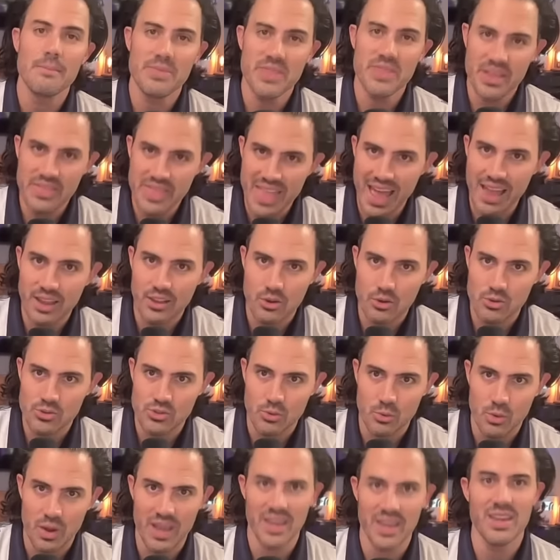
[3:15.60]
then that goes
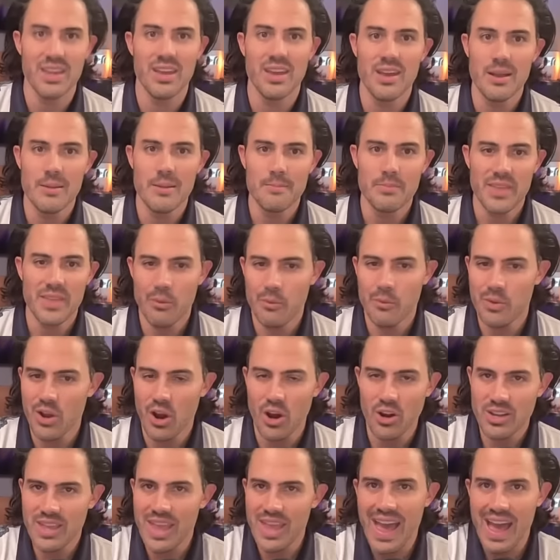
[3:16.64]
away. And we
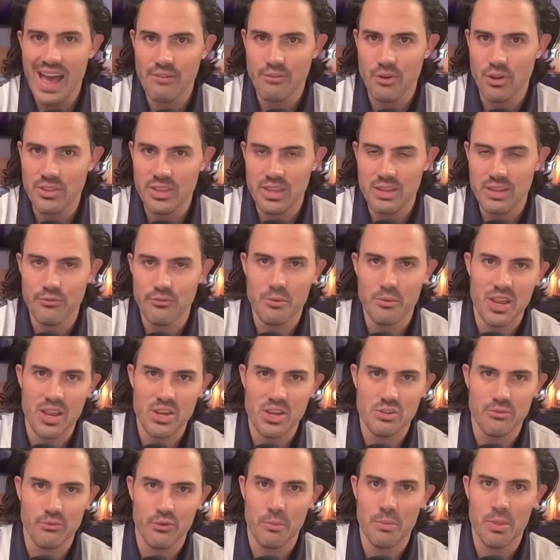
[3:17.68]
already have all the
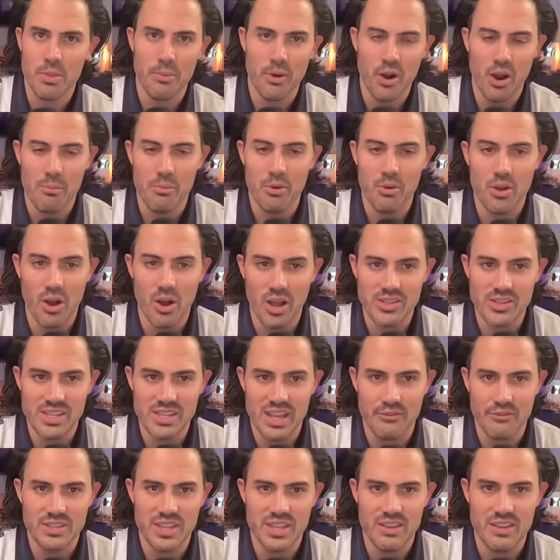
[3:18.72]
information from the probable cause
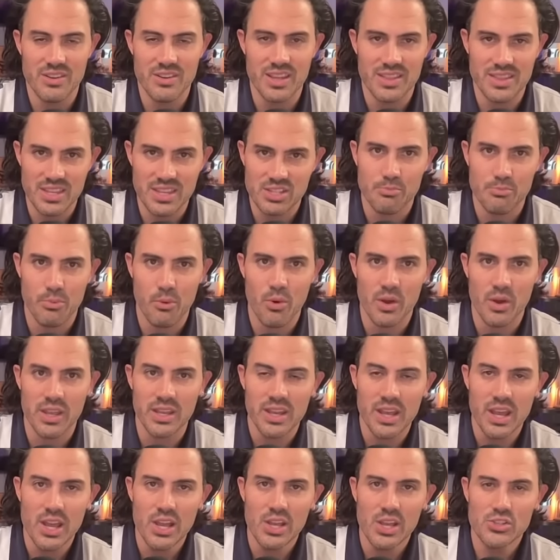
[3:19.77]
affidavit at this point.
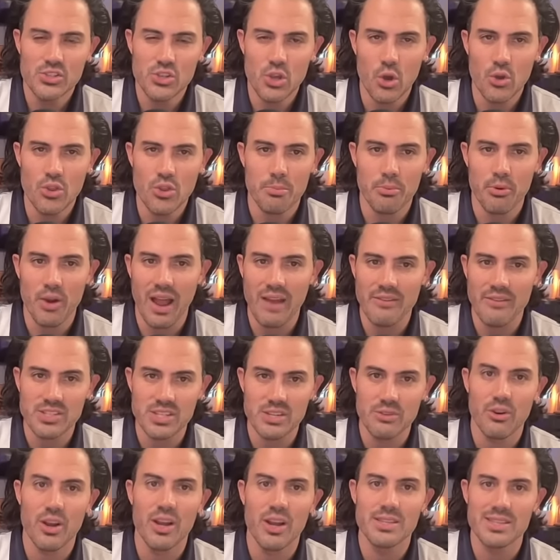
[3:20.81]
So the
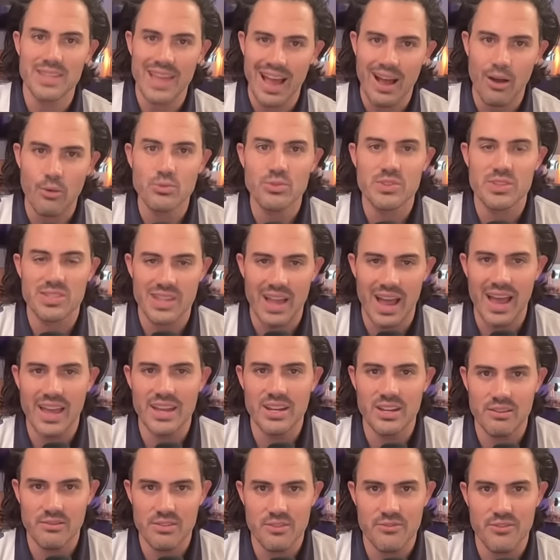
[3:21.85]
privacy rights, outside
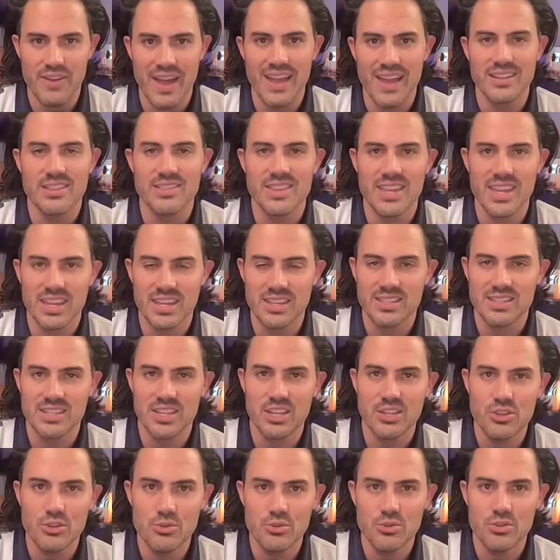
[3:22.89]
of the fact that they
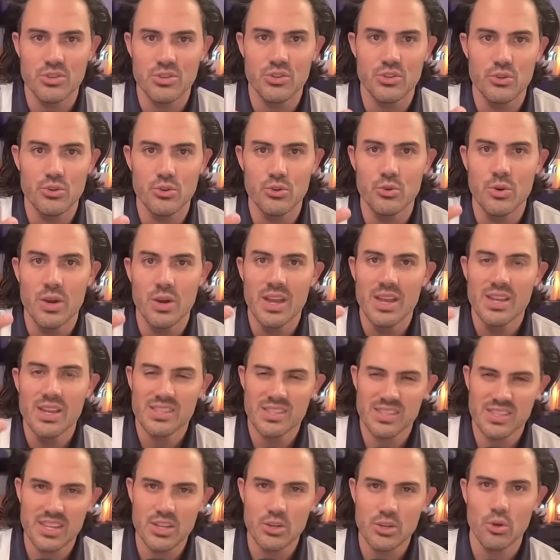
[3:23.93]
continued to
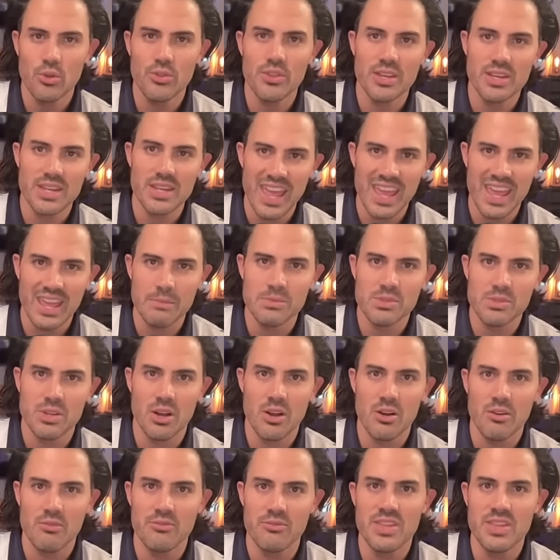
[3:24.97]
seal the names
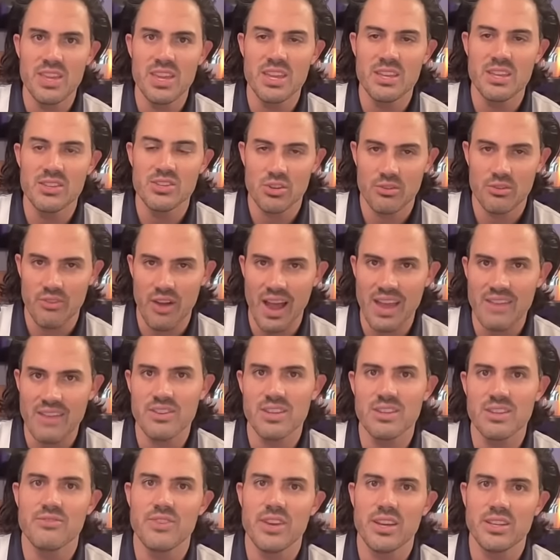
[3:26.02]
of the
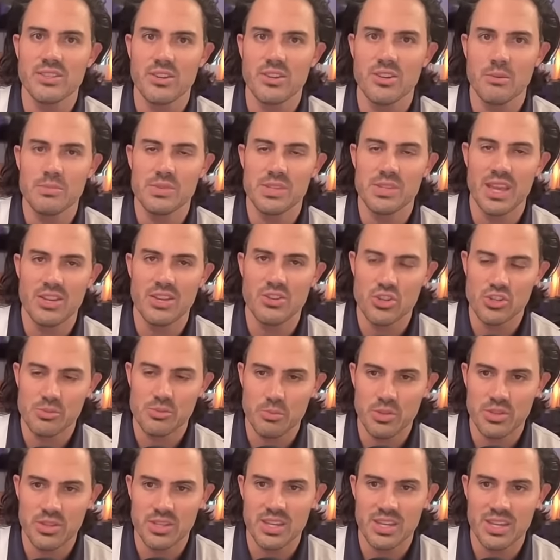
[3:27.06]
surviving victims and just
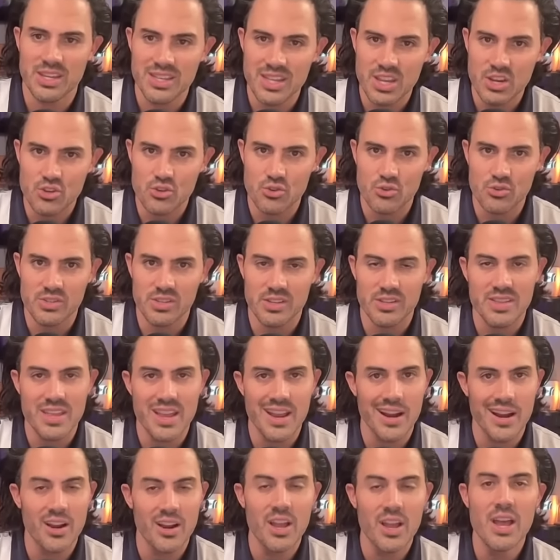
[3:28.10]
put the initials in
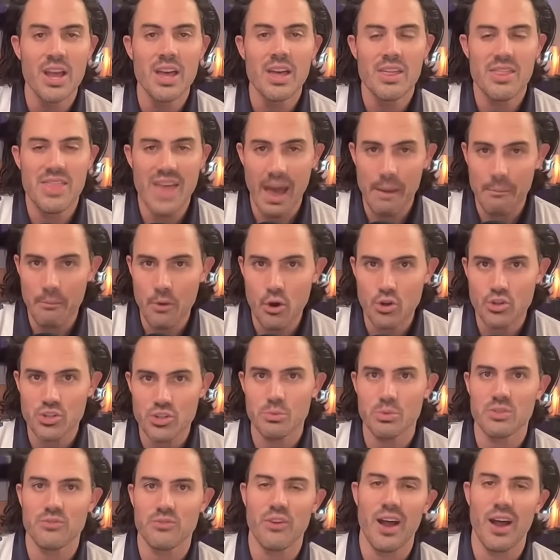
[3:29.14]
there, that motion
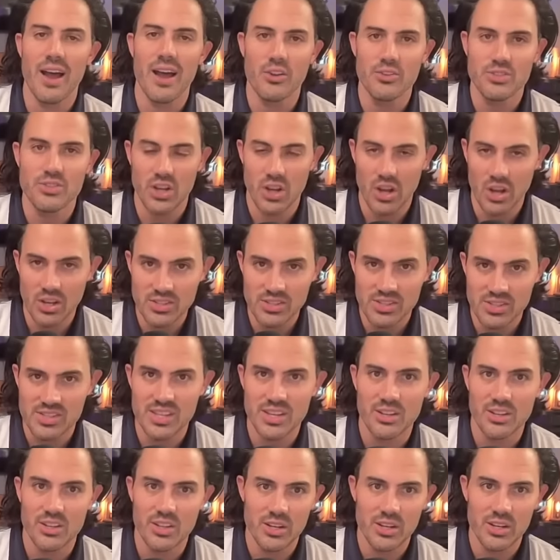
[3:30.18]
was filed to
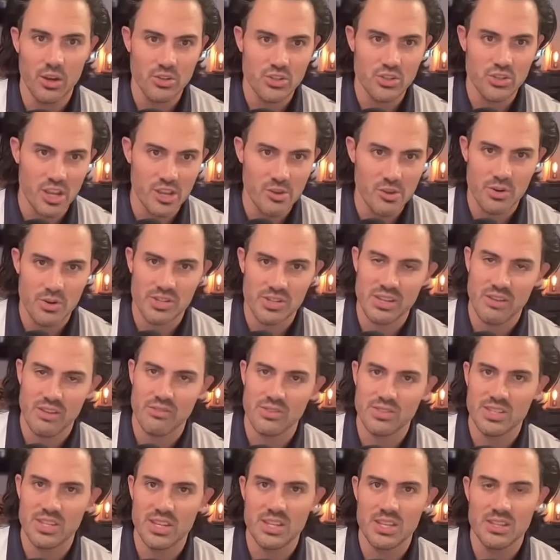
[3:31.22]
unseal it on January
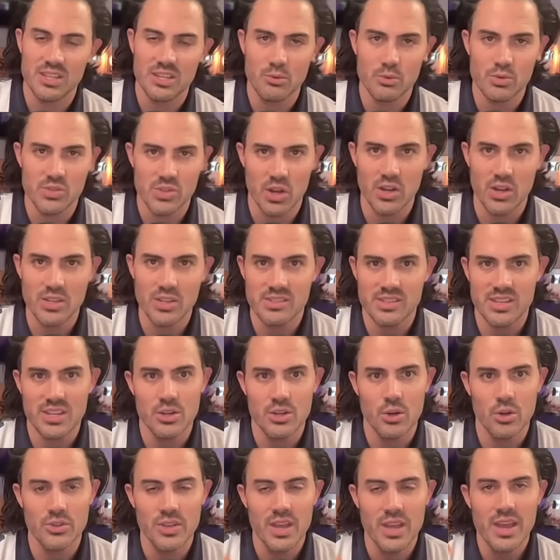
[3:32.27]
17th. It was
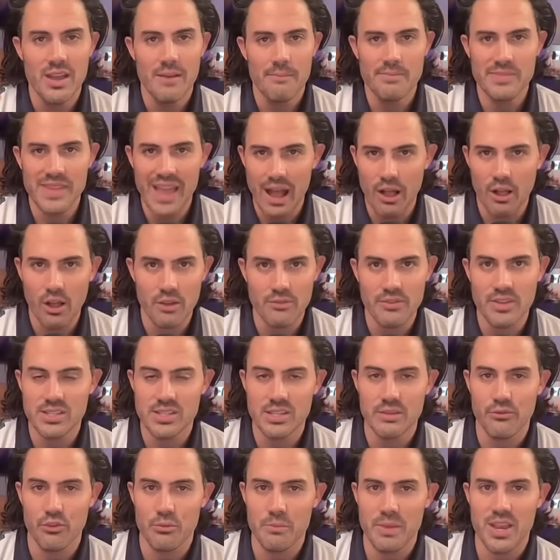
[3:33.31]
unsealed. Now all this
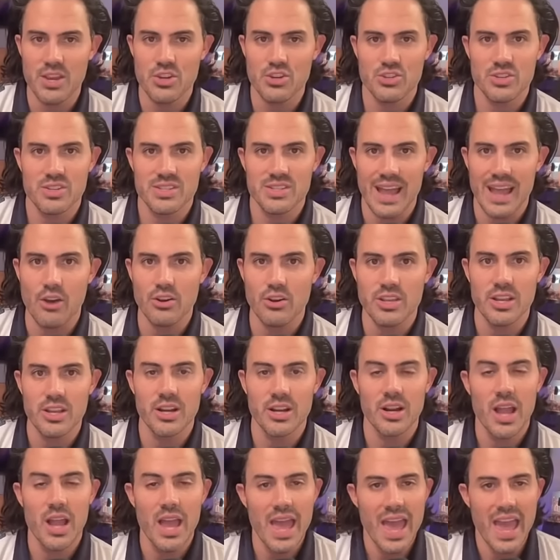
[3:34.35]
information is out
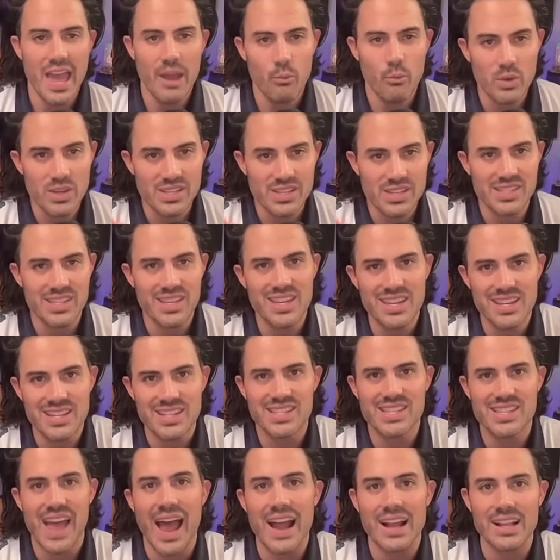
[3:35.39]
here, and we see
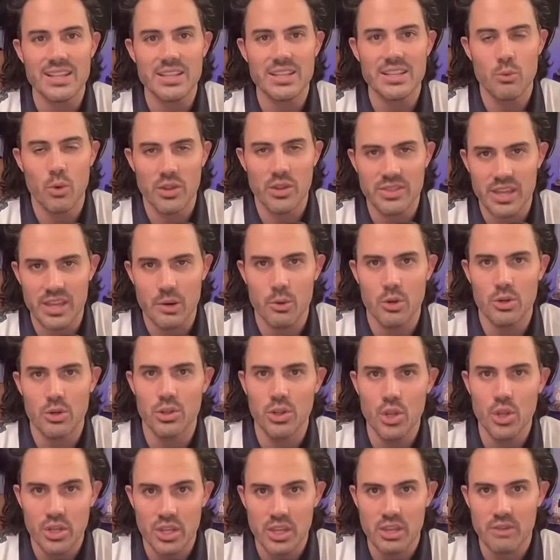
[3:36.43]
exactly what they were
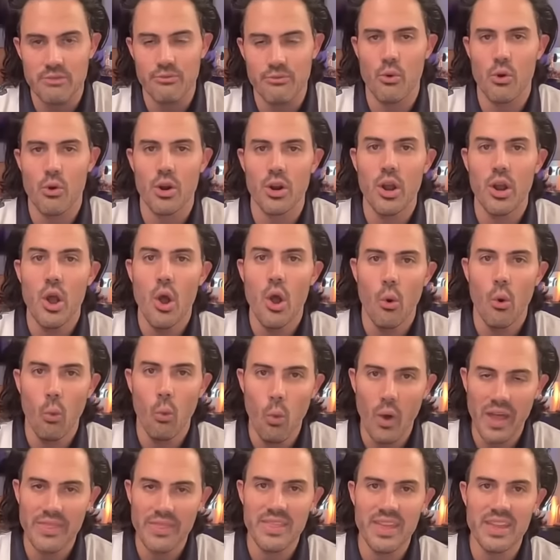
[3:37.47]
looking for
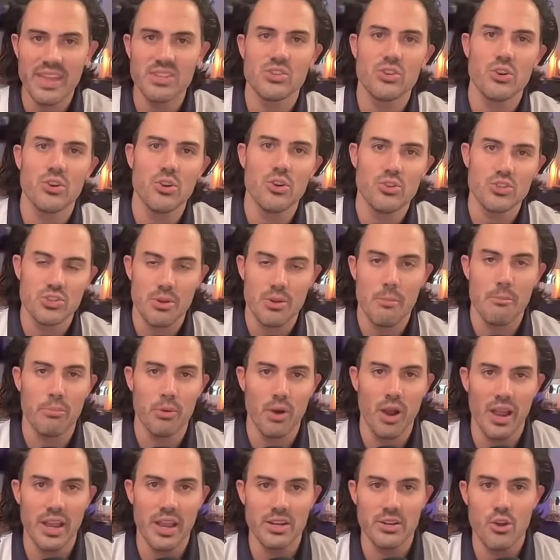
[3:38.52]
when they searched
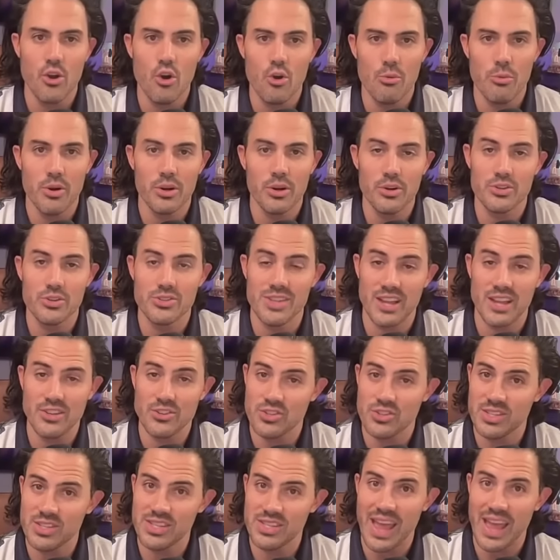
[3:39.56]
Bryan Kohberger's, not
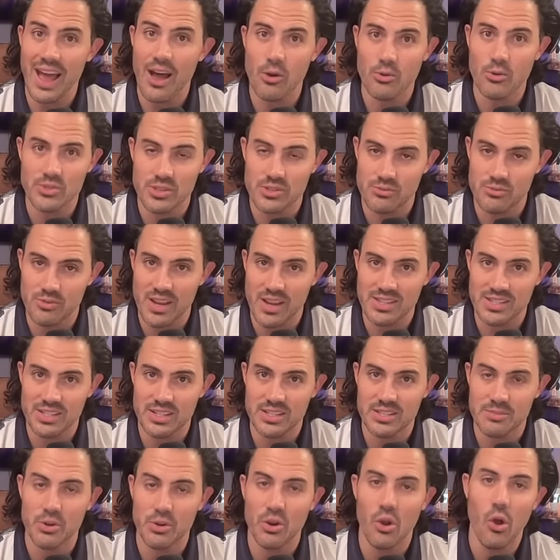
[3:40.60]
just his house, his
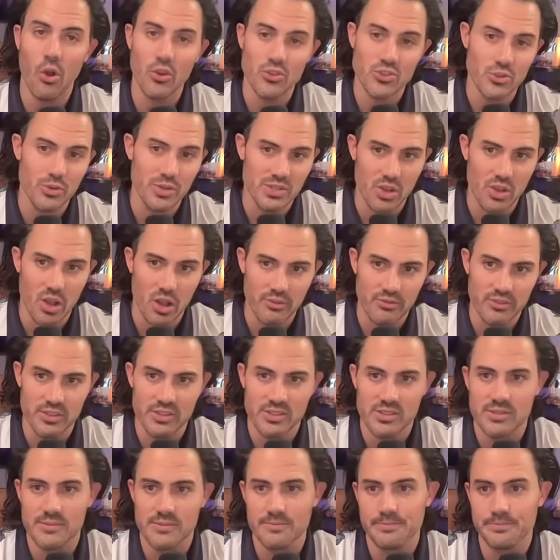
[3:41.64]
residence, but also his
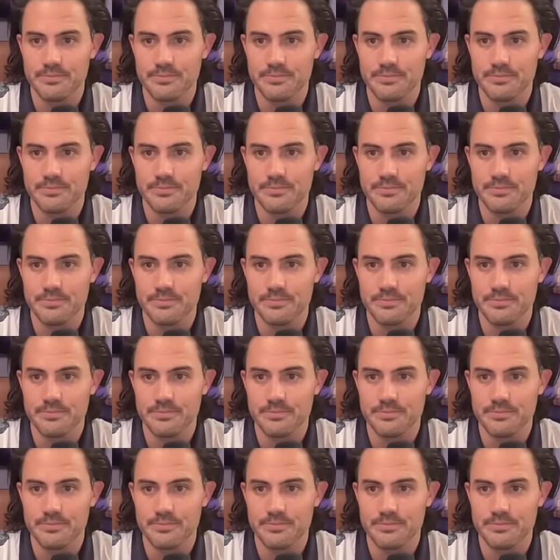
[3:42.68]
office.